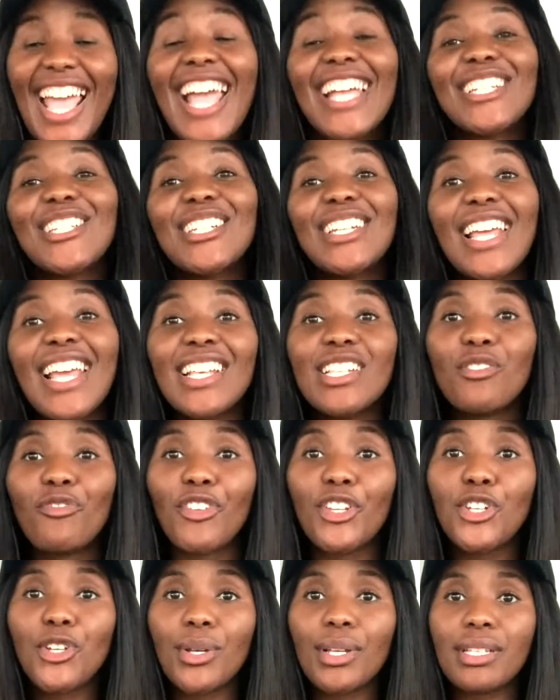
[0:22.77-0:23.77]
And today's
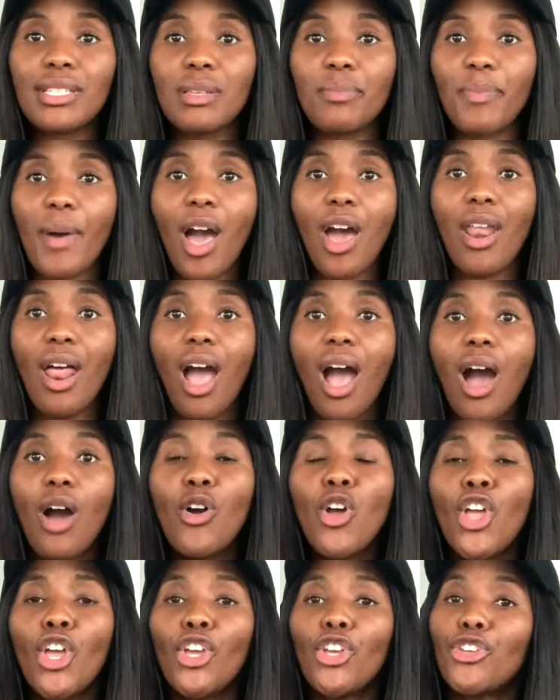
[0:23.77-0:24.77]
video is about
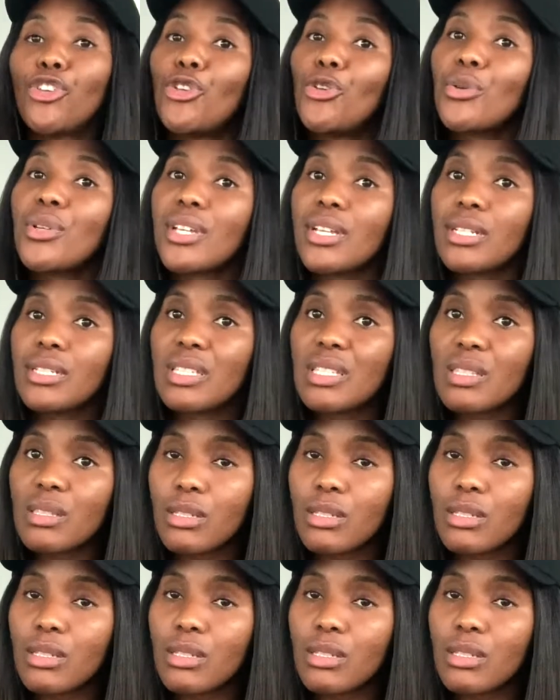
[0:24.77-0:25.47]
how you can